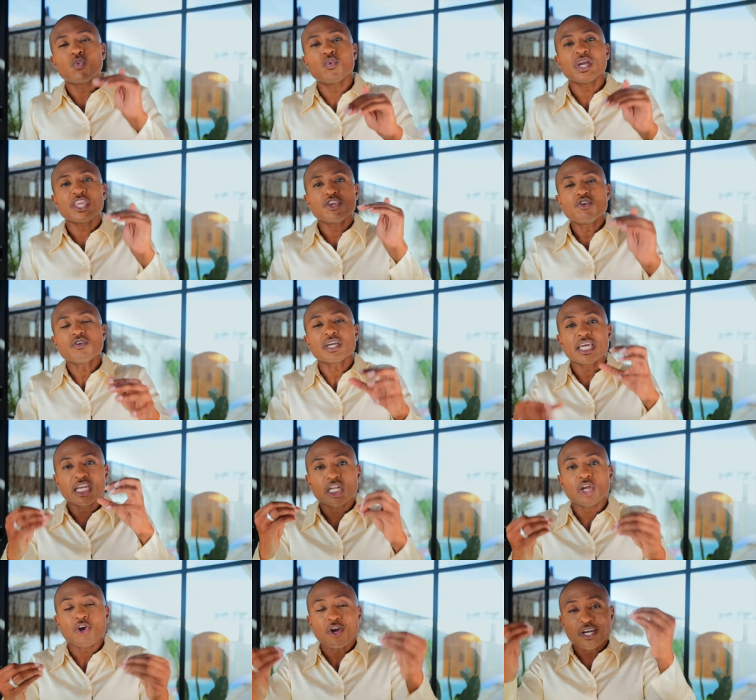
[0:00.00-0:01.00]
So when you
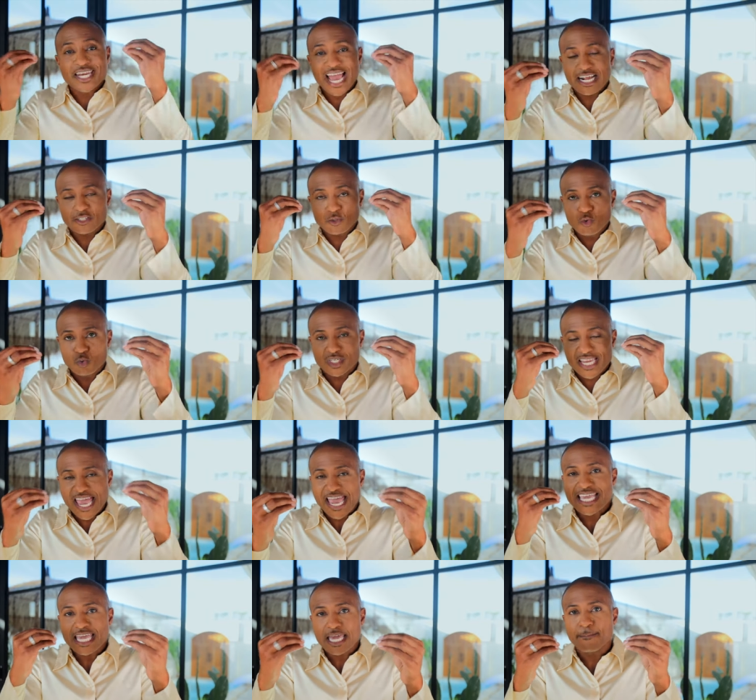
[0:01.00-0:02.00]
can learn not to
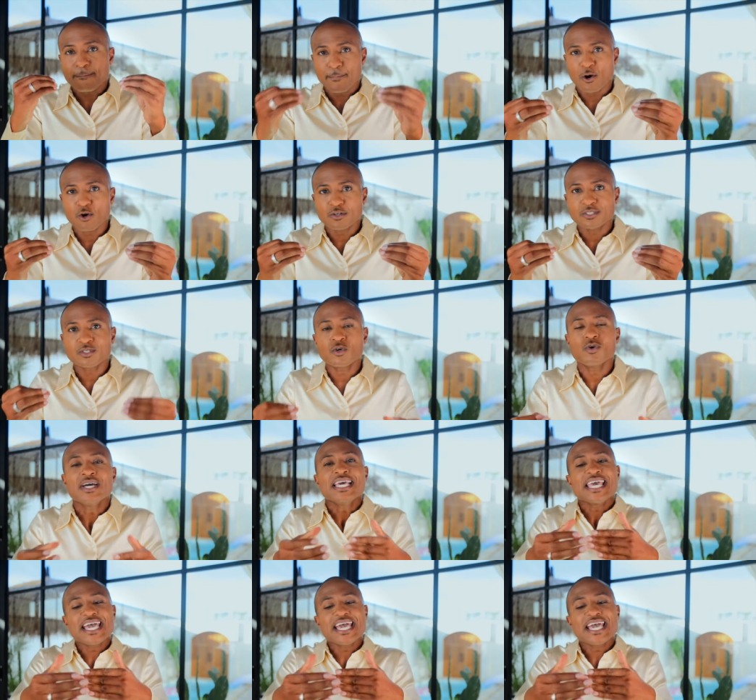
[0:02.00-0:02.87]
take it personal,